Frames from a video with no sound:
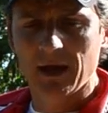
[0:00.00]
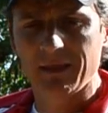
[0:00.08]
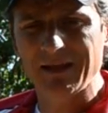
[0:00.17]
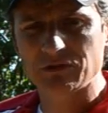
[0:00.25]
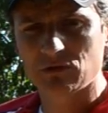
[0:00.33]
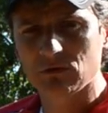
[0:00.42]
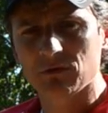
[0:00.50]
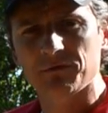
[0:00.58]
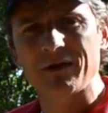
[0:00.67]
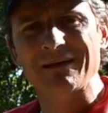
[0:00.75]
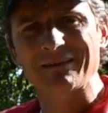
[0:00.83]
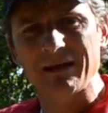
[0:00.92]
And that's due to the
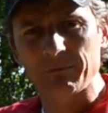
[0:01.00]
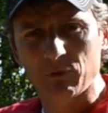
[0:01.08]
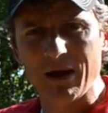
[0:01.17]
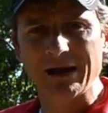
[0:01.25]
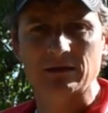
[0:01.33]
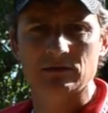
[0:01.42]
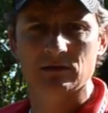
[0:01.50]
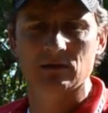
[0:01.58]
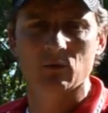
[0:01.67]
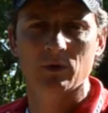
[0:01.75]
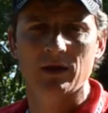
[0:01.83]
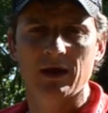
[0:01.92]
fact that I practice in
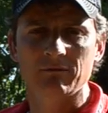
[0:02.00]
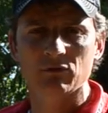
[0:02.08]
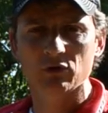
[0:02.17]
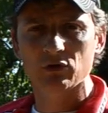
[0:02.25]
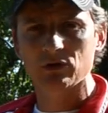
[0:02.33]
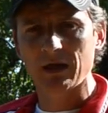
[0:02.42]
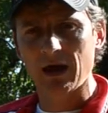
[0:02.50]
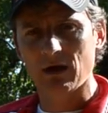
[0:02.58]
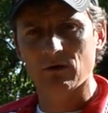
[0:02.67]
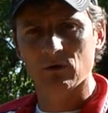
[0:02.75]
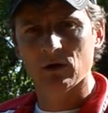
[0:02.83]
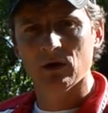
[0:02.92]
the wind. I've learned
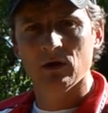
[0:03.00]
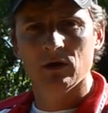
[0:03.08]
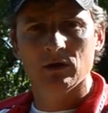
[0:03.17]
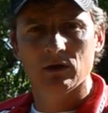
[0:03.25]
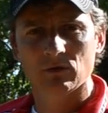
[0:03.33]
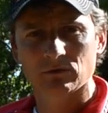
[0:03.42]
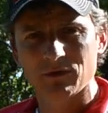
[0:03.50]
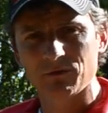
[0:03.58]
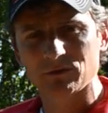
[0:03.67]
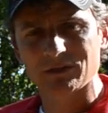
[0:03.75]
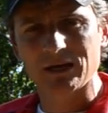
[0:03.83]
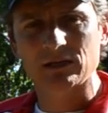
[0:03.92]
how,
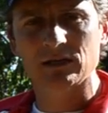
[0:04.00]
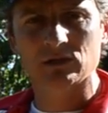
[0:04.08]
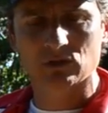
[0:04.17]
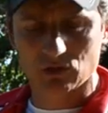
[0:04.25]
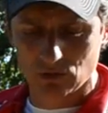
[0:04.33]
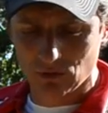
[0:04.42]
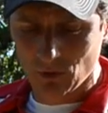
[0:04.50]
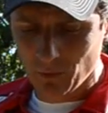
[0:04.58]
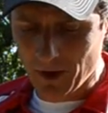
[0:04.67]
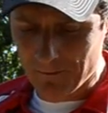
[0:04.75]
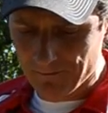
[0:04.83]
different techniques to shoot in the wind.